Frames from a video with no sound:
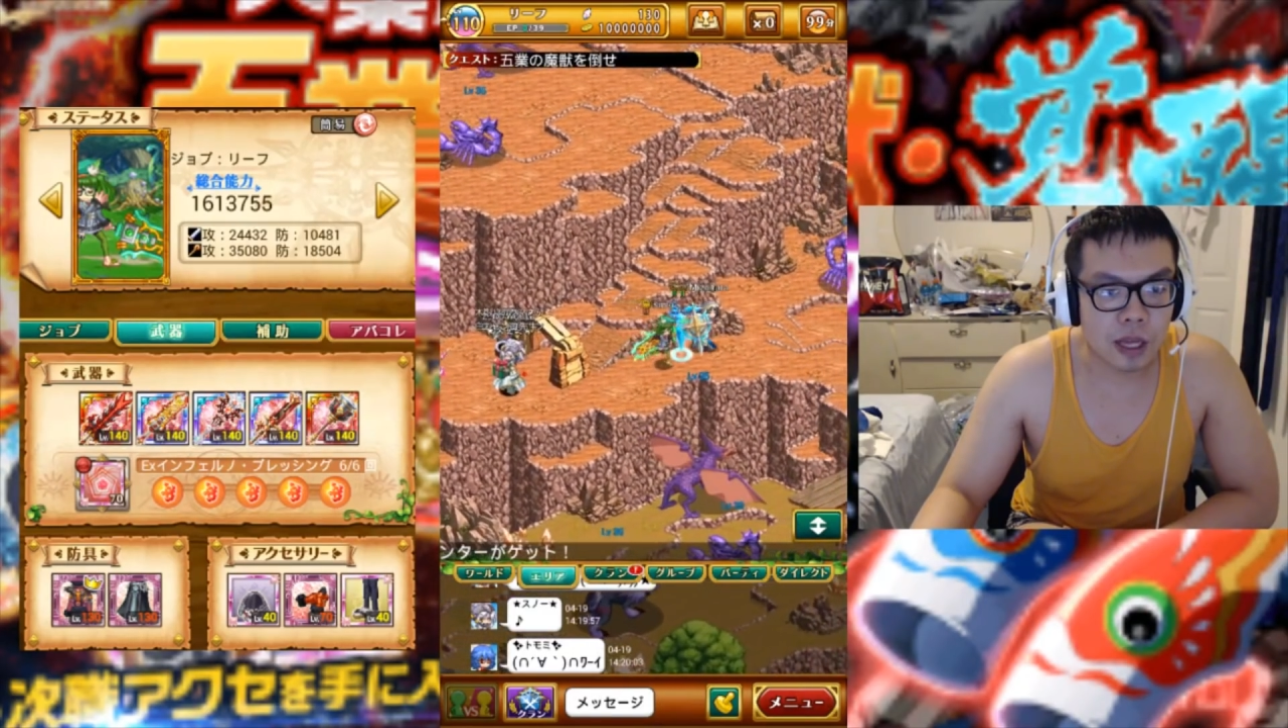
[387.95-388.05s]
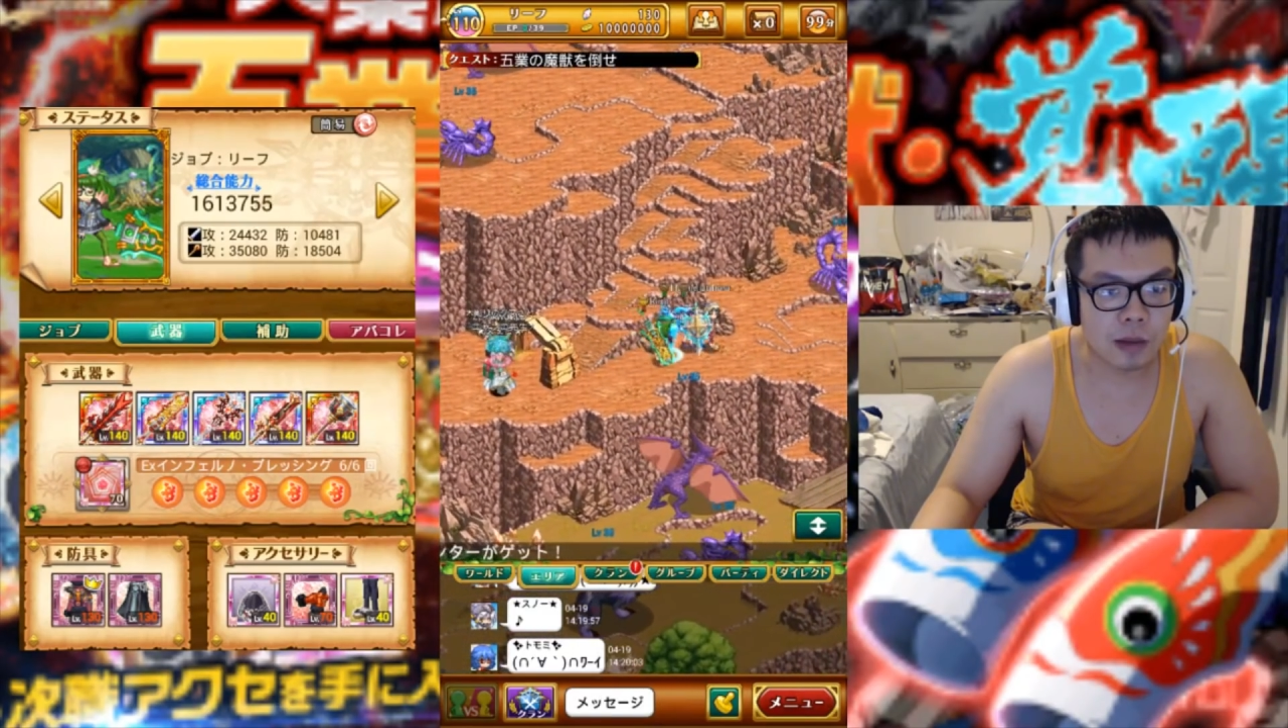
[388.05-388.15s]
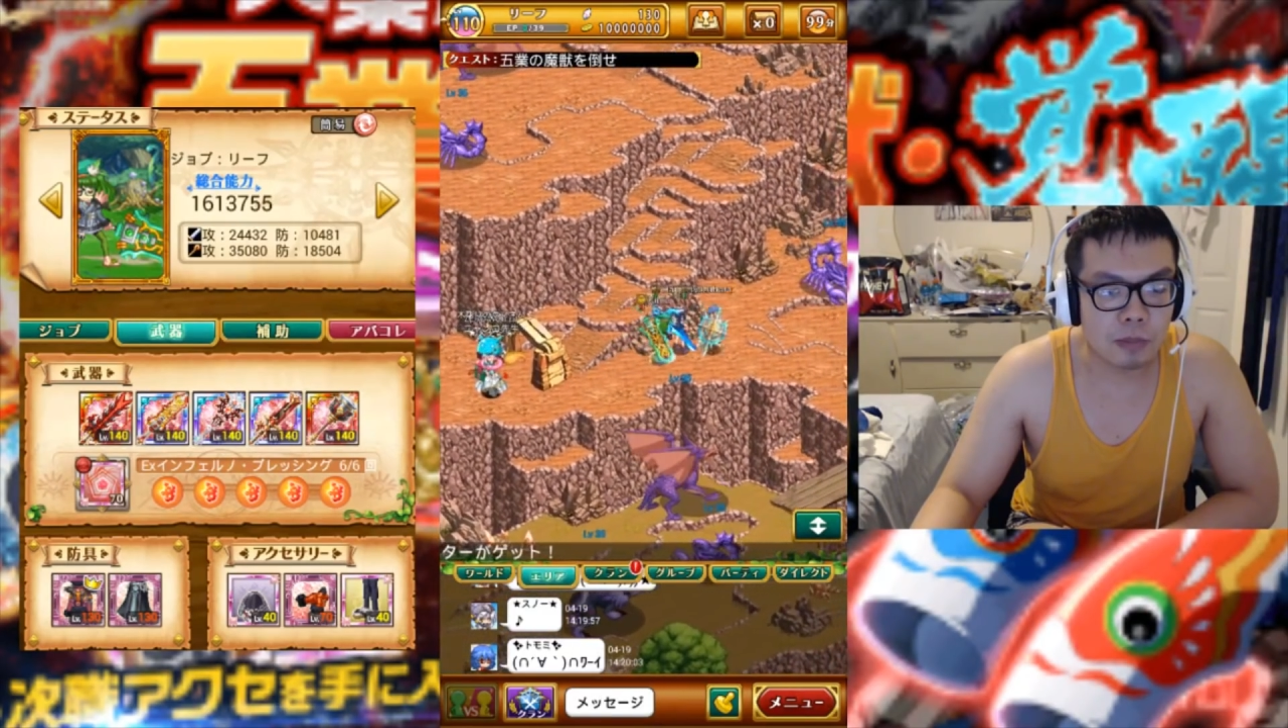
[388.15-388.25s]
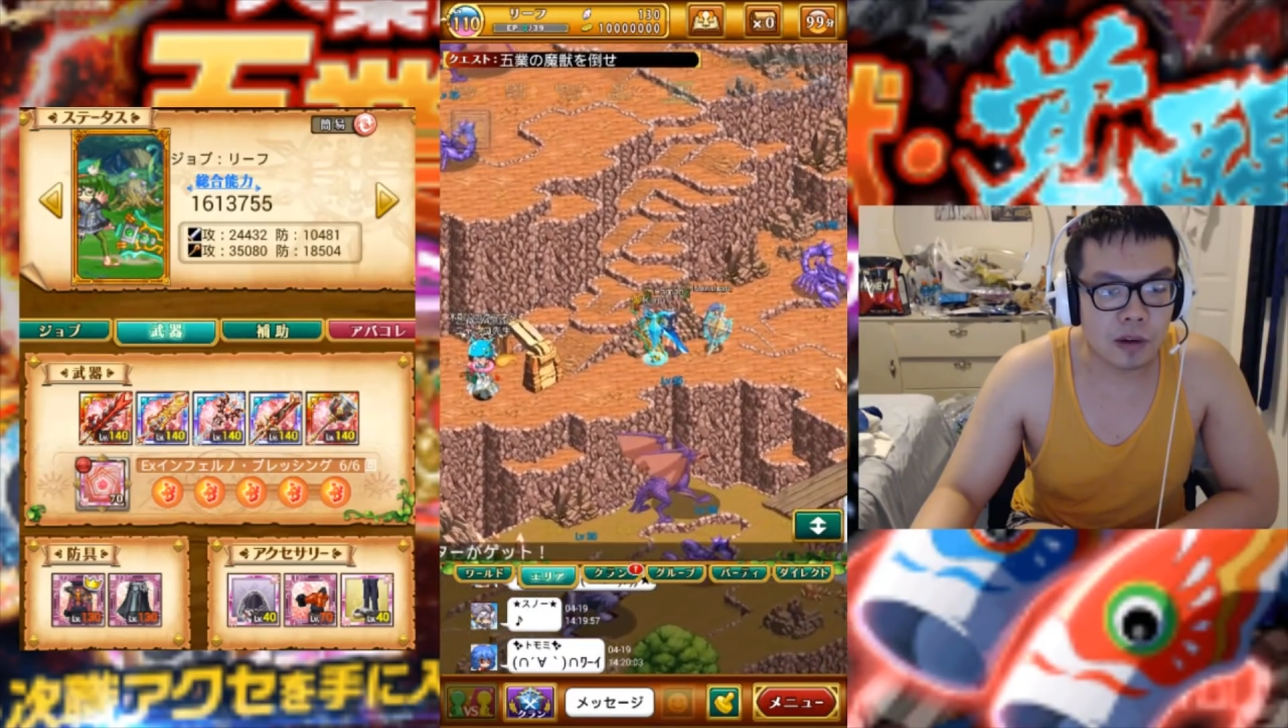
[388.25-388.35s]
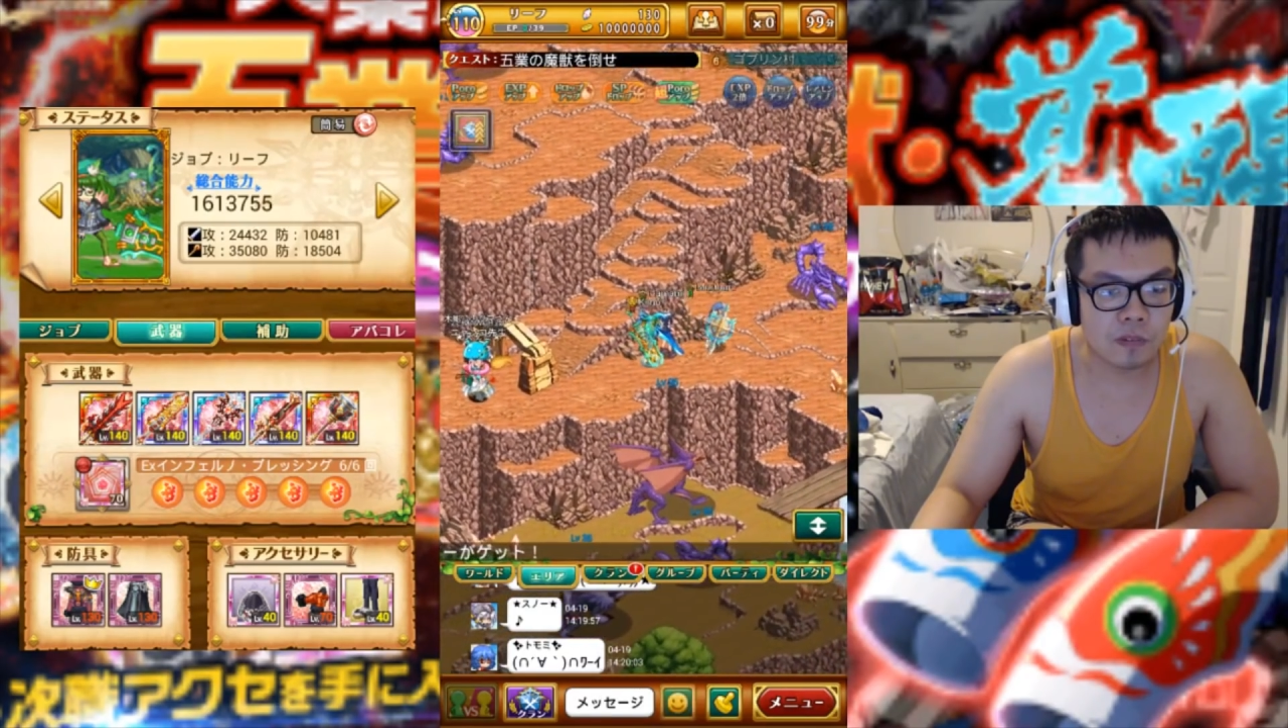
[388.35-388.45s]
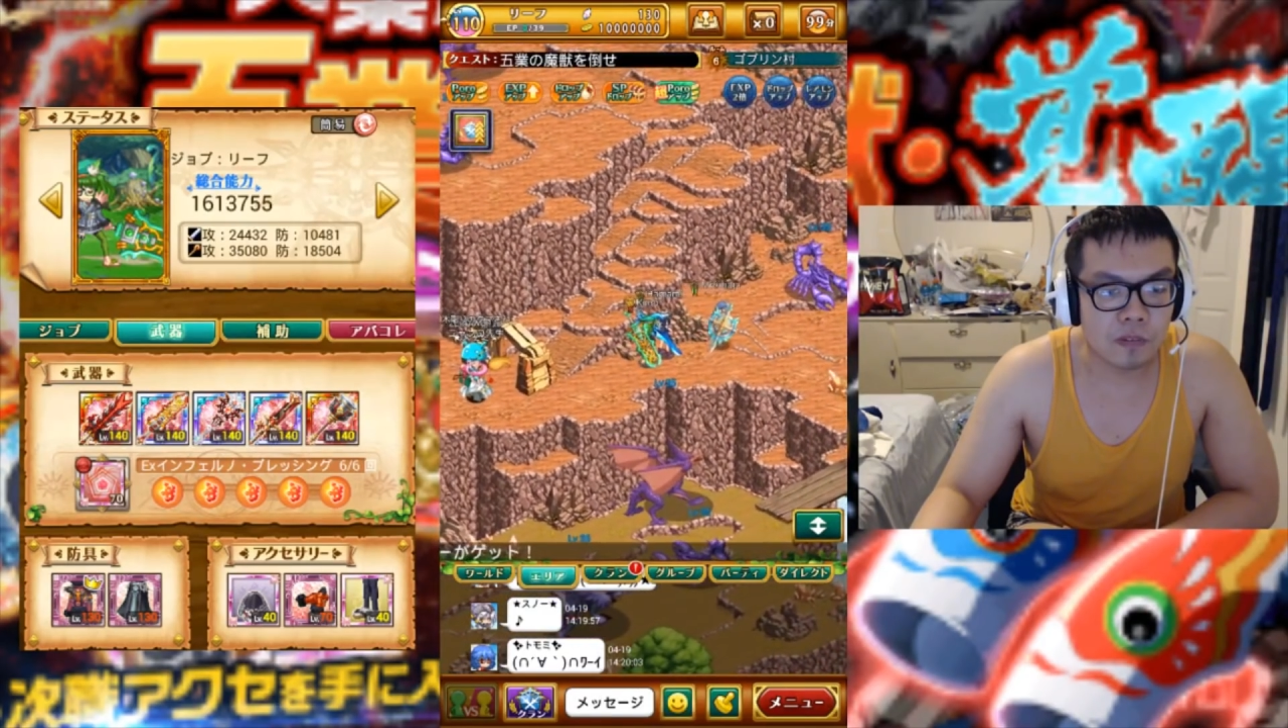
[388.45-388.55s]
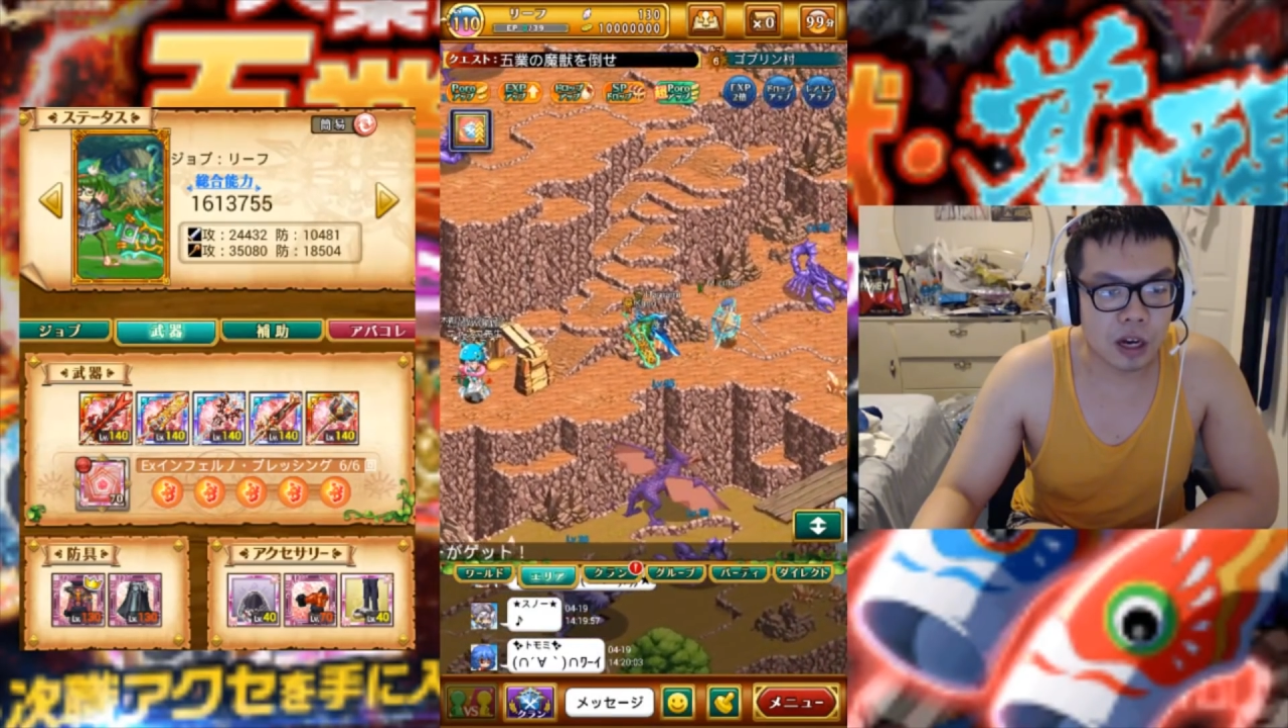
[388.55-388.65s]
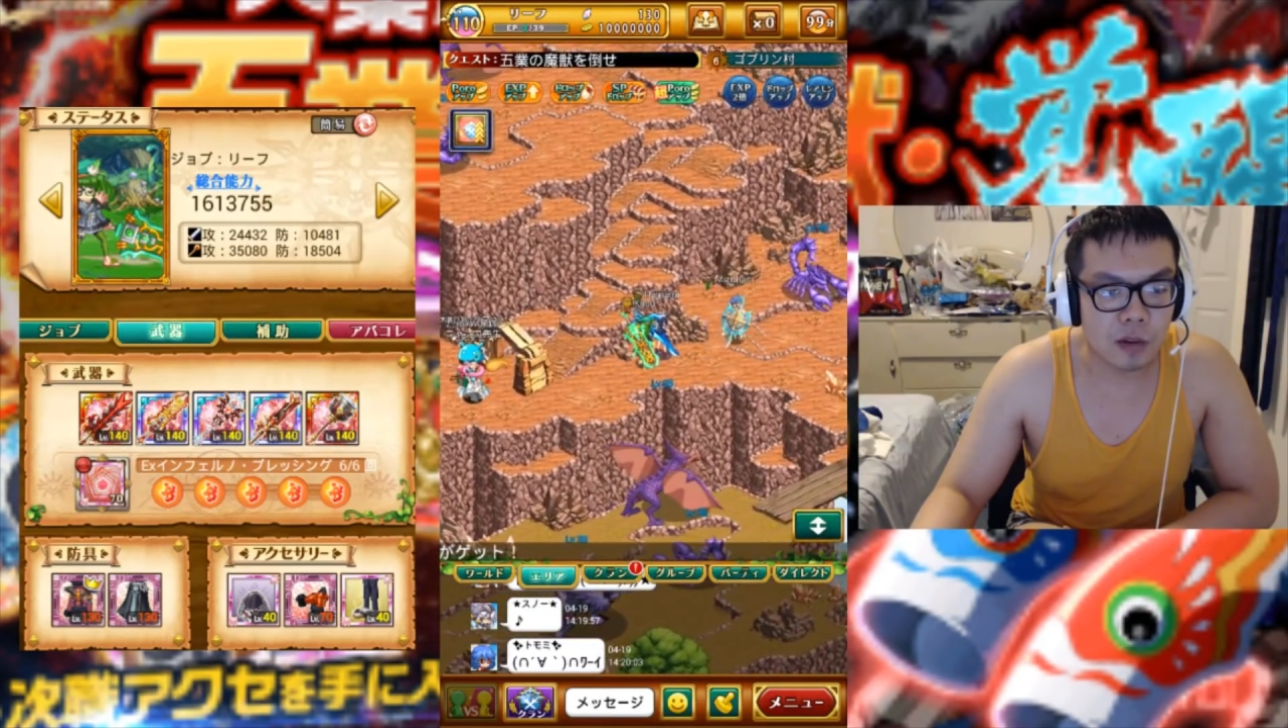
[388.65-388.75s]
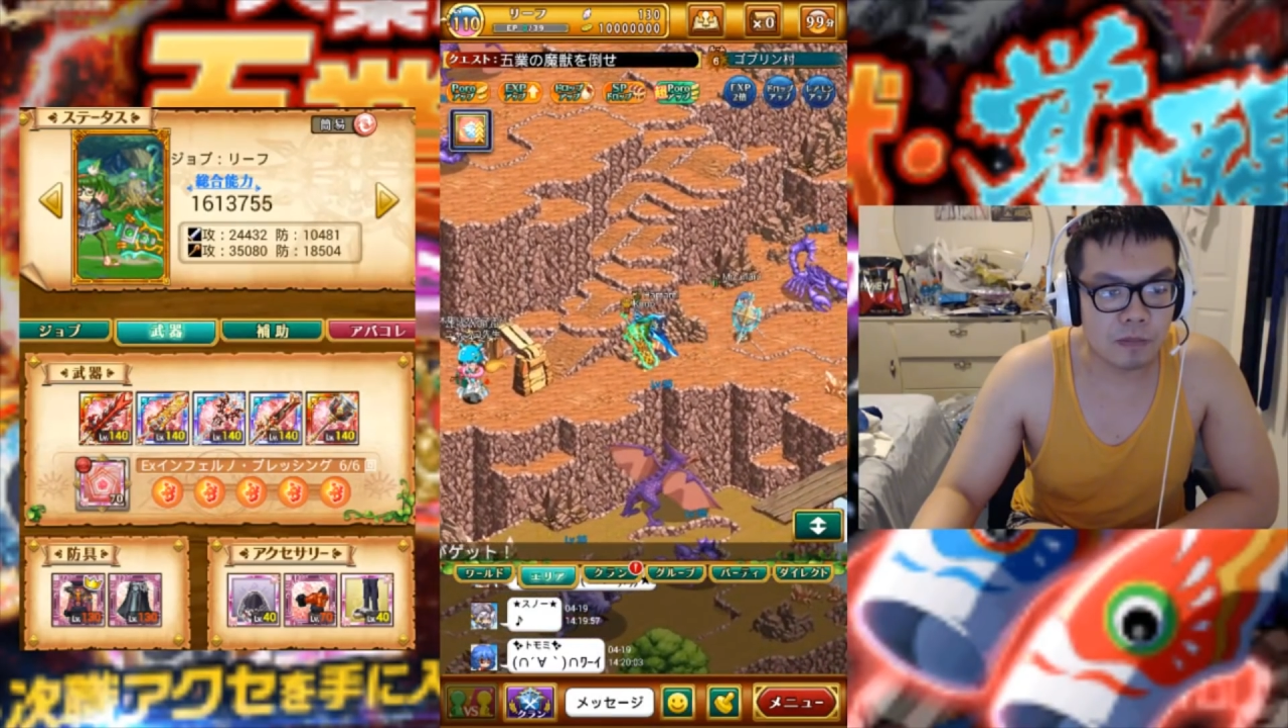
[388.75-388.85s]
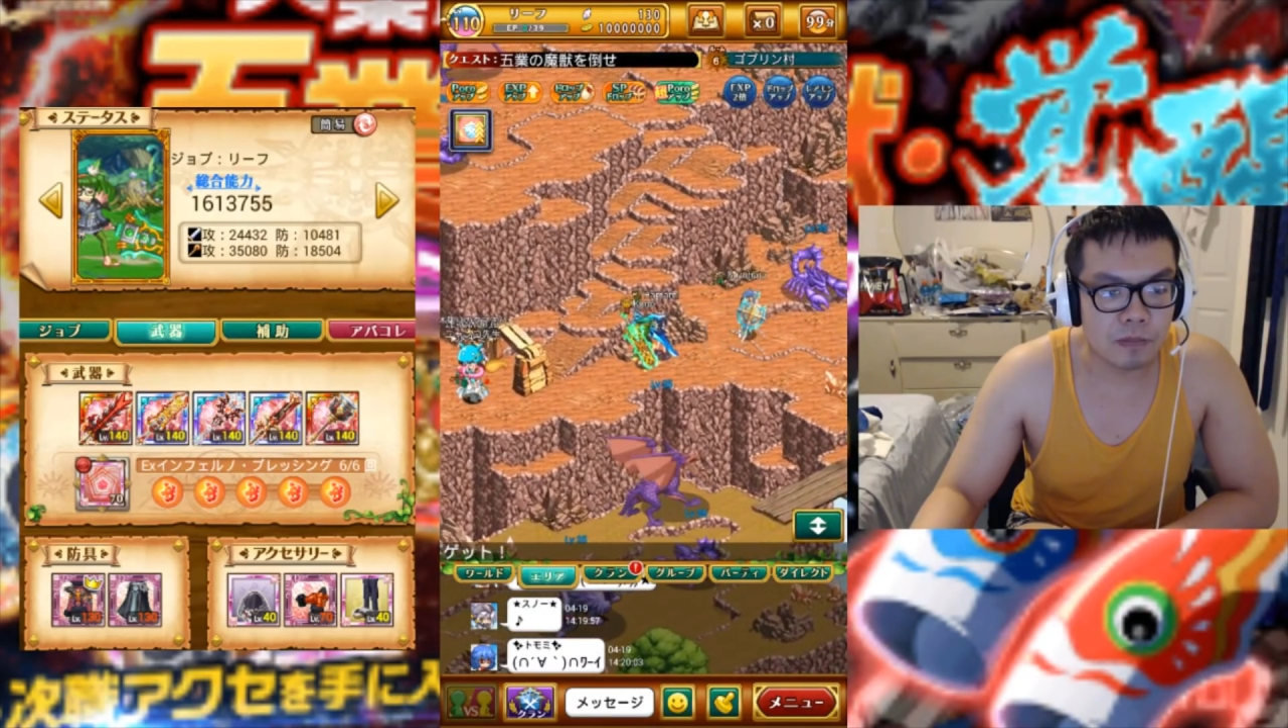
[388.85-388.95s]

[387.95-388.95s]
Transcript: that buff up,